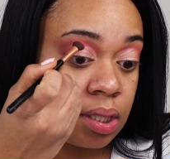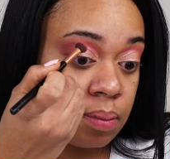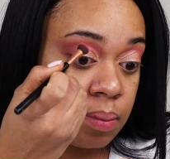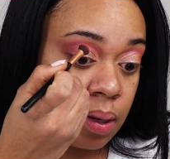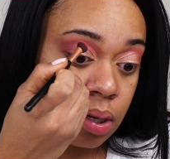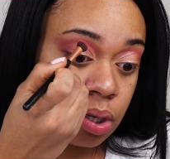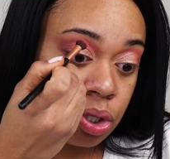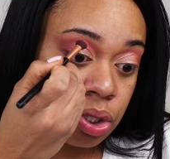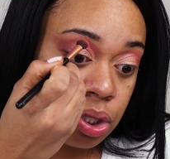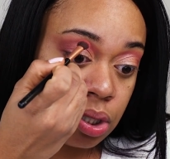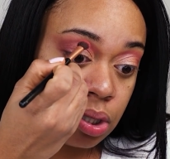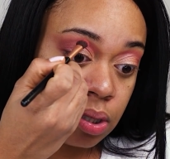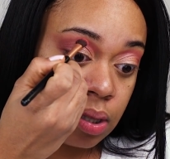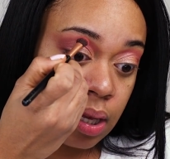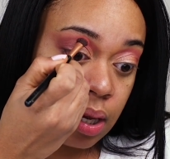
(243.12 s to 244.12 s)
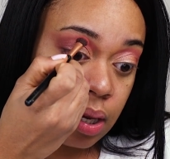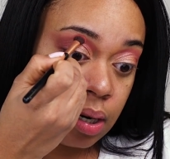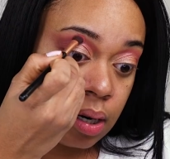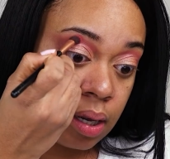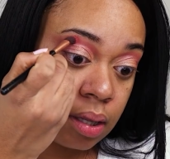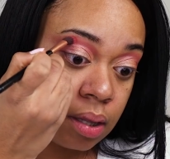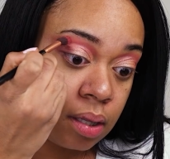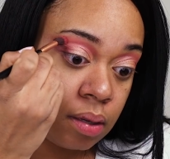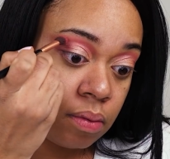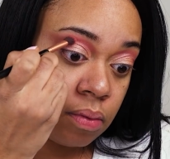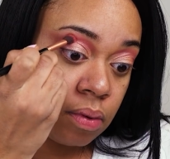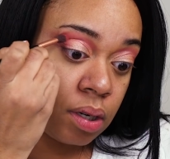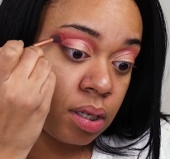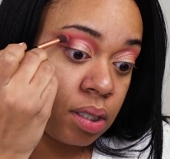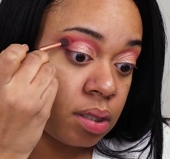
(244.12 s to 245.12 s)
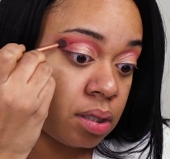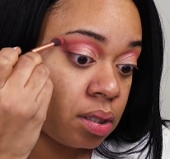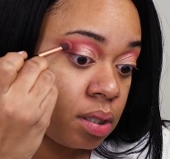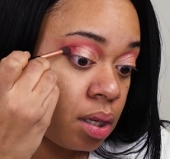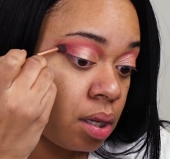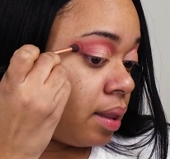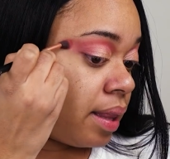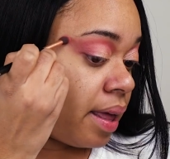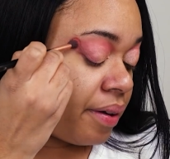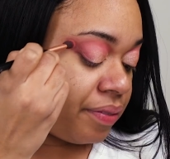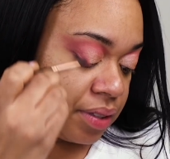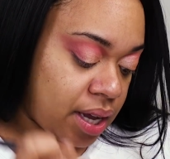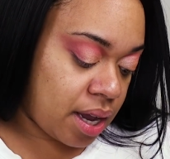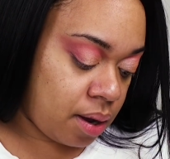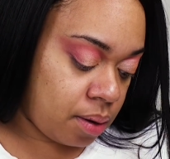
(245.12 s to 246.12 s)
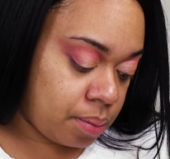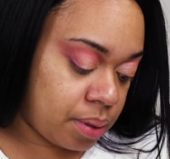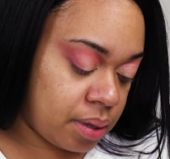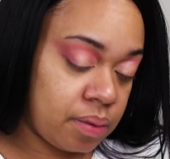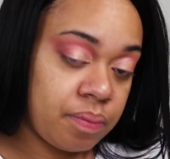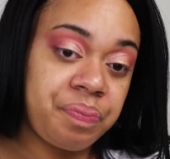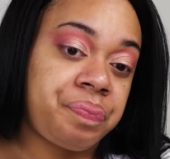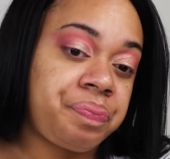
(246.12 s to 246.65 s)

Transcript: to make sure that nothing was left out. But